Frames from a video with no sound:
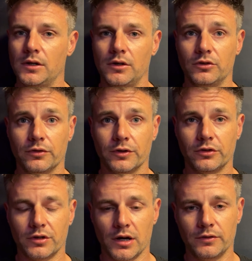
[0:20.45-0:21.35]
So
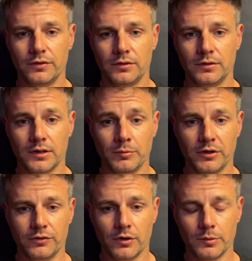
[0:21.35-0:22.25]
first off, let me
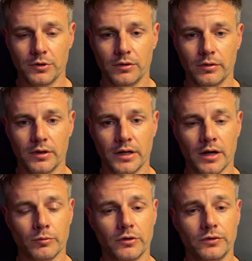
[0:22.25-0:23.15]
inform you that
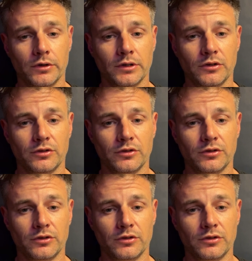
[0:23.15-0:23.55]
I'm reviewing this